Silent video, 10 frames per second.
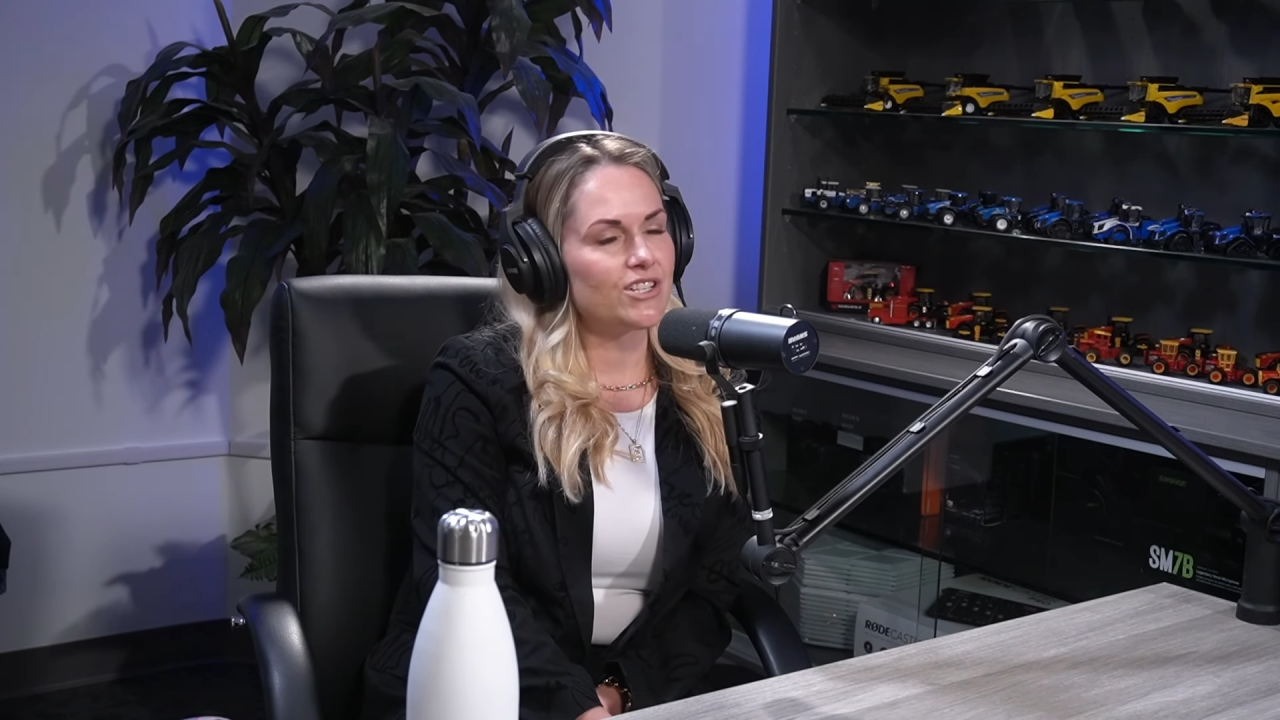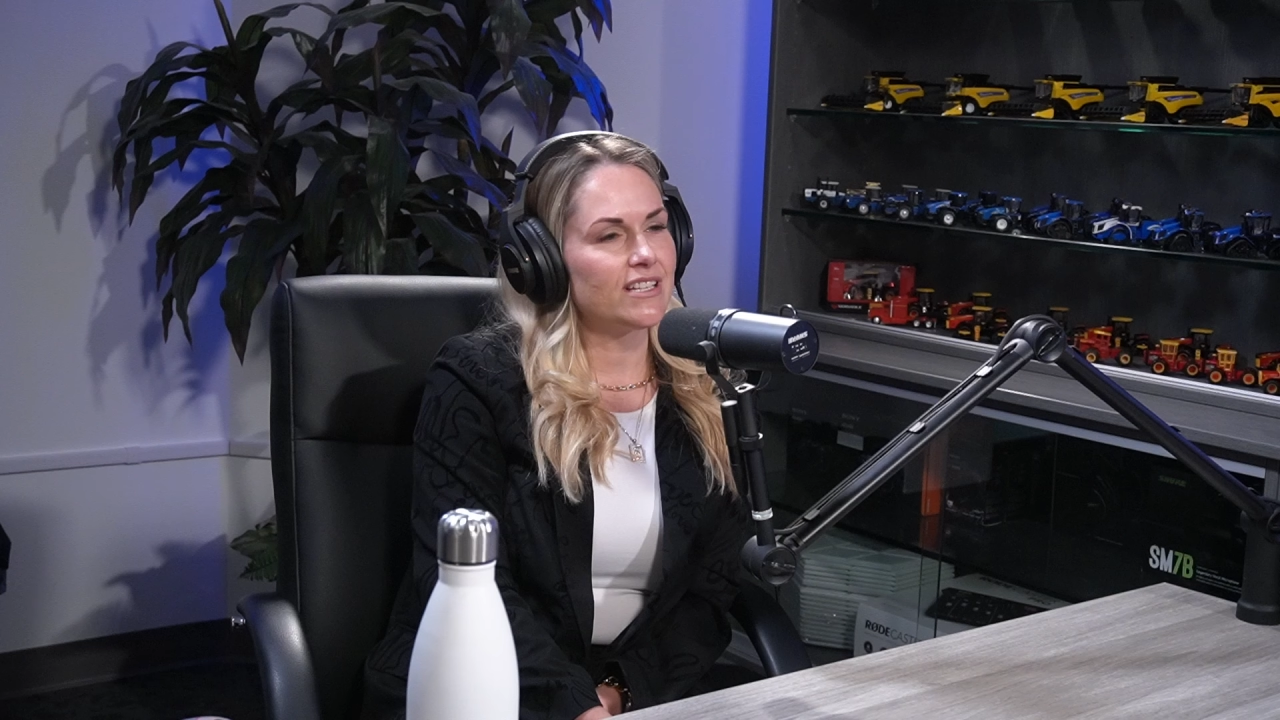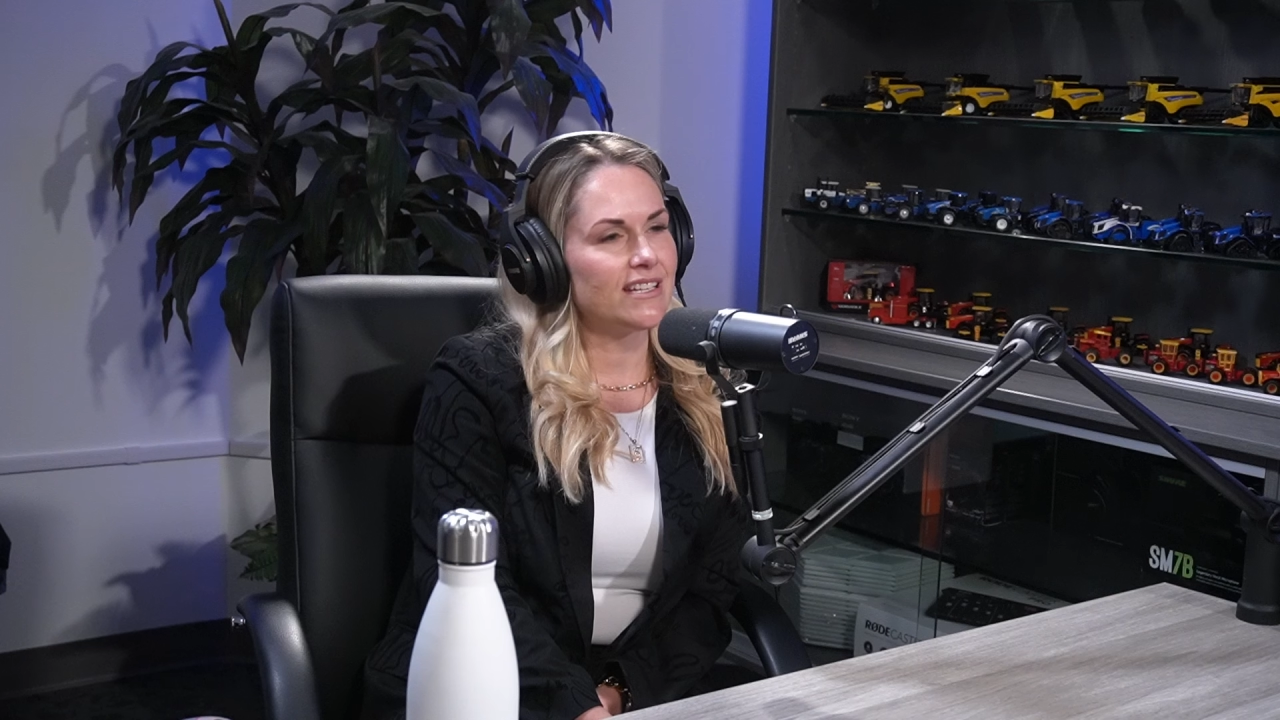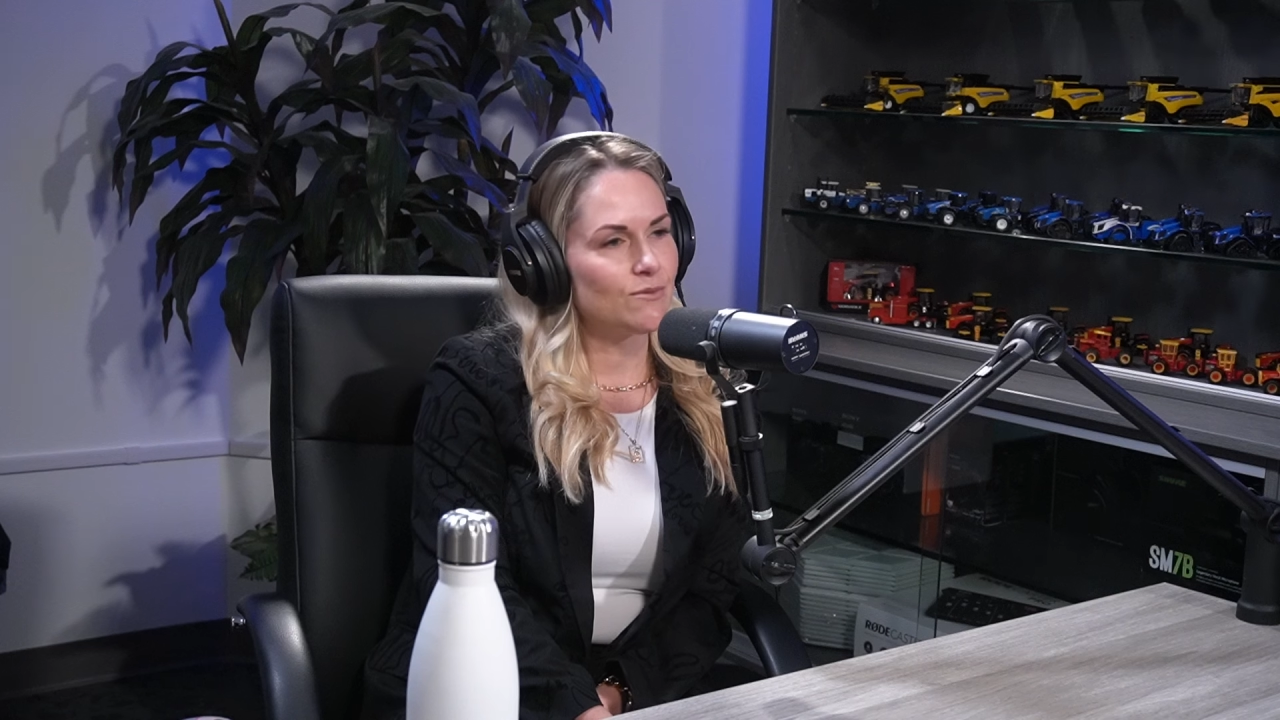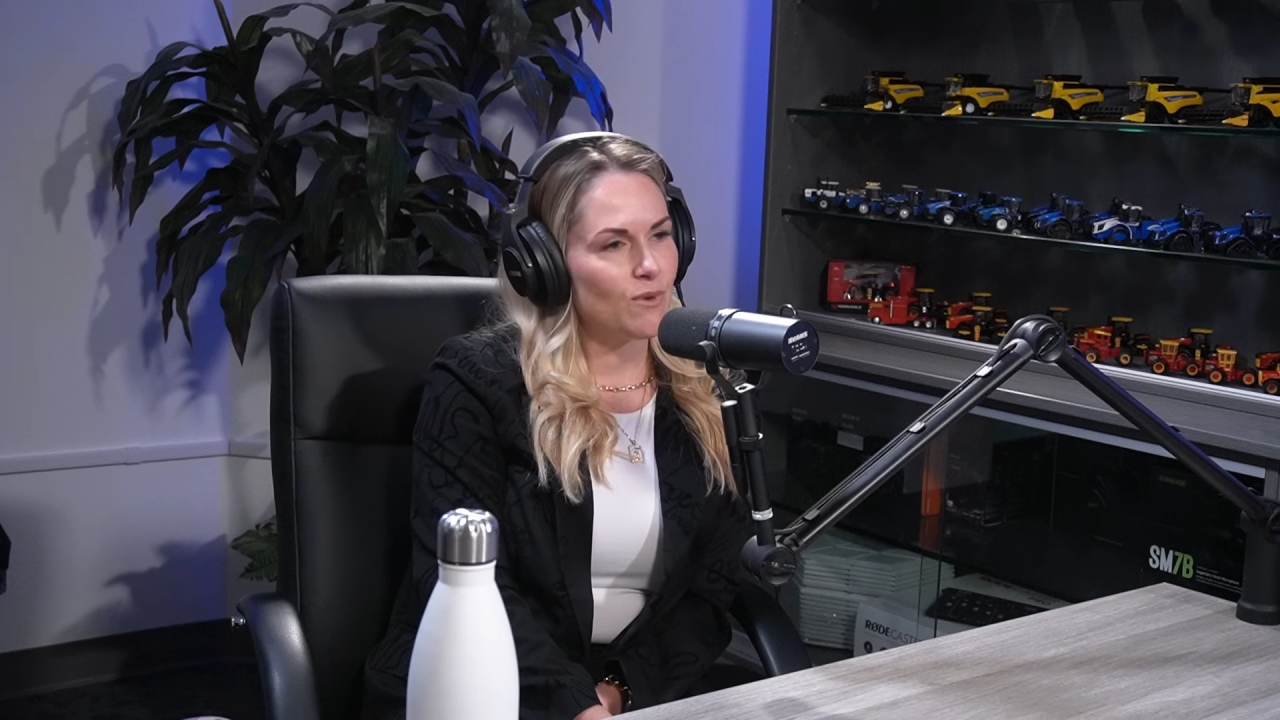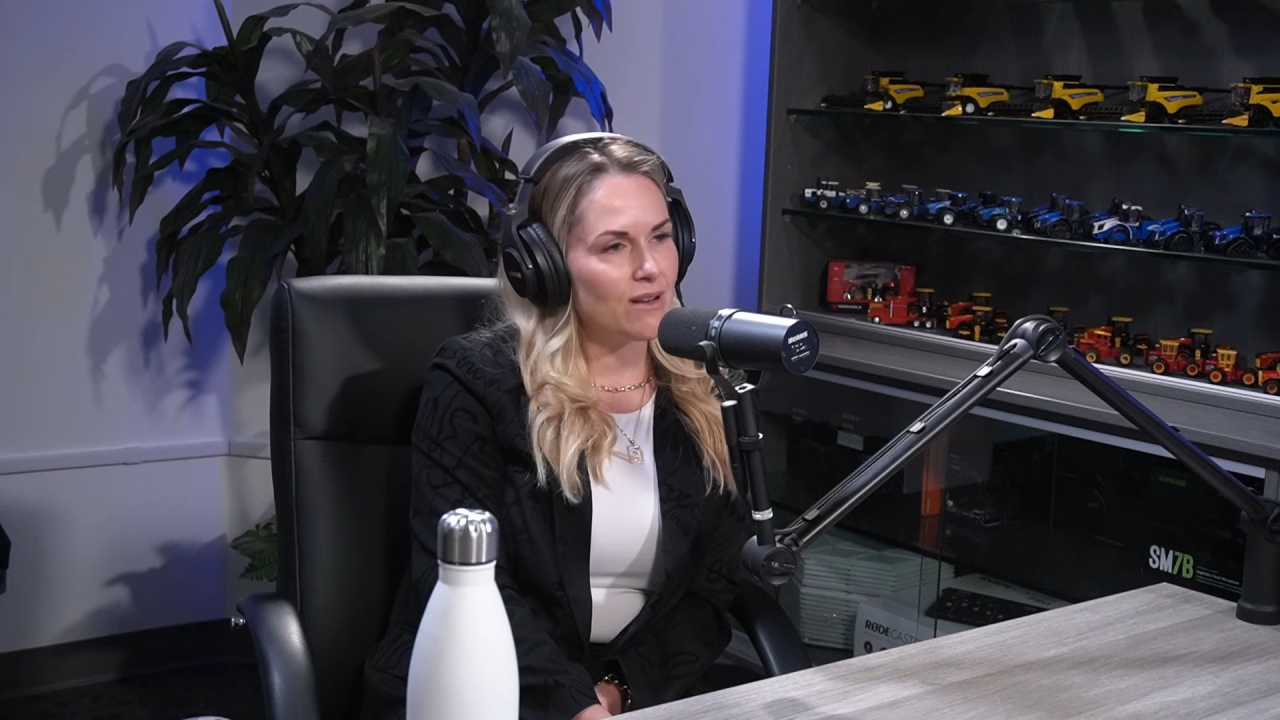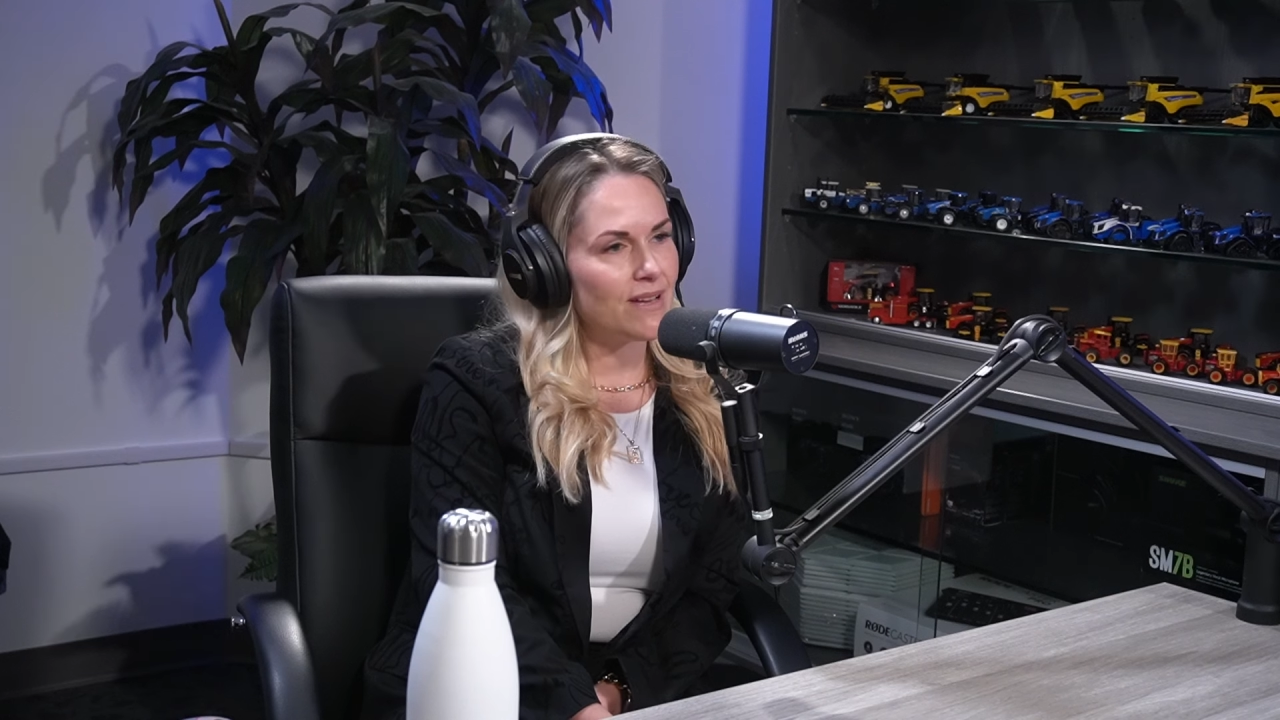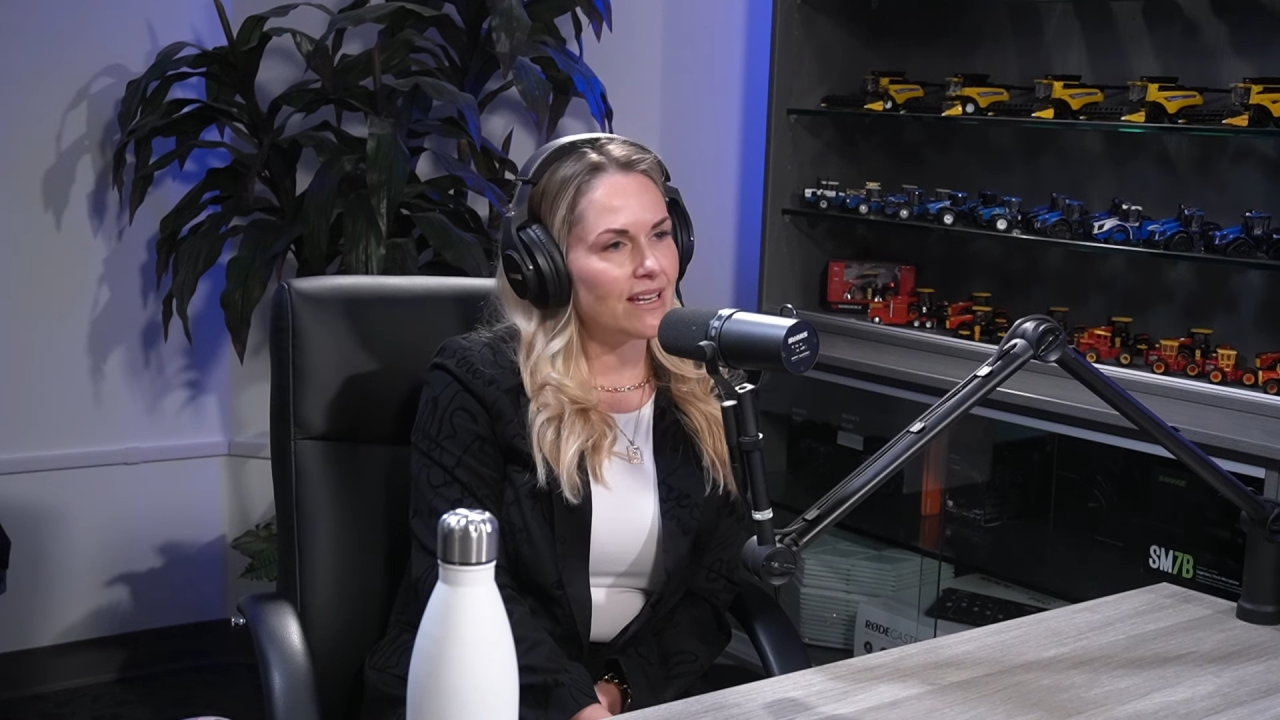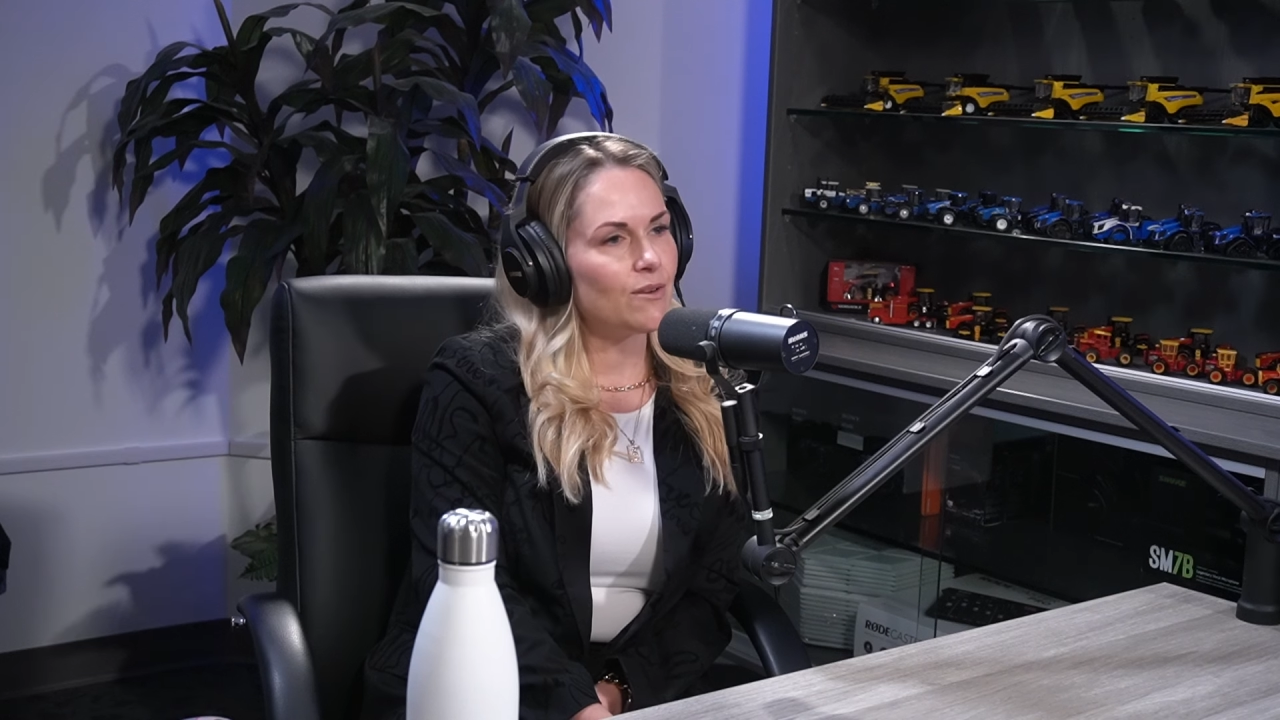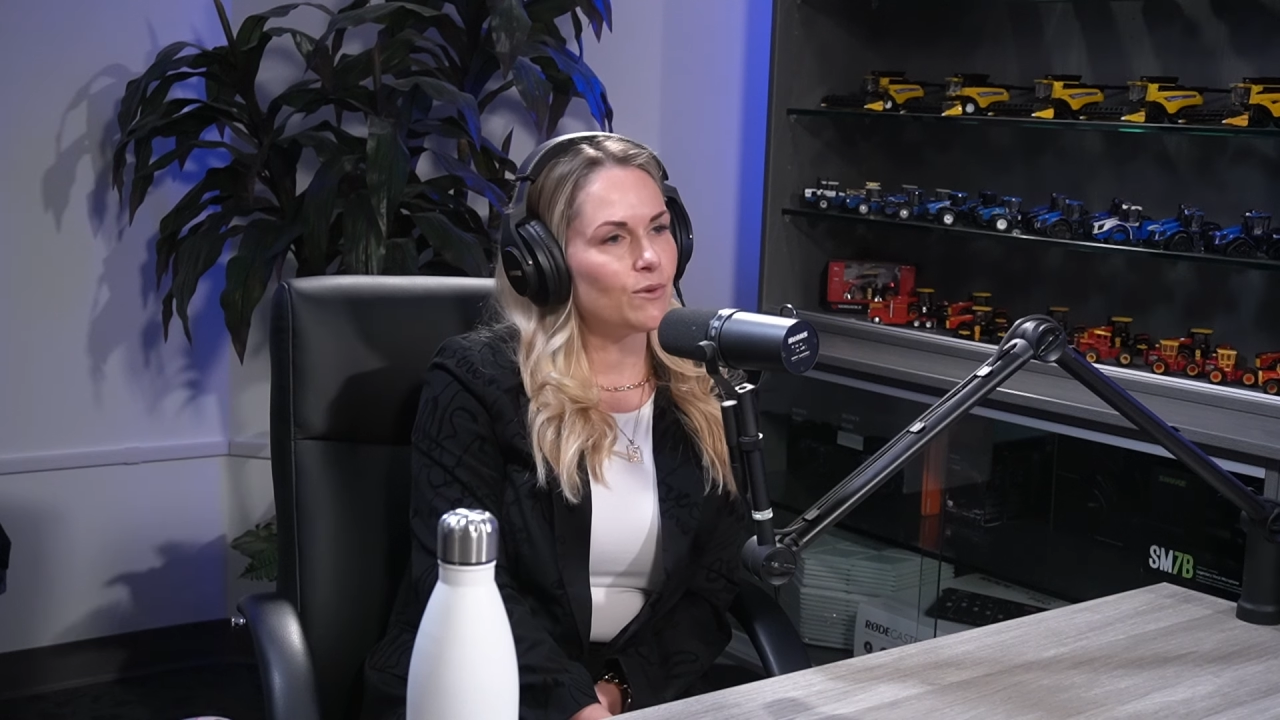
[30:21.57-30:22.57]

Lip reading: She has won many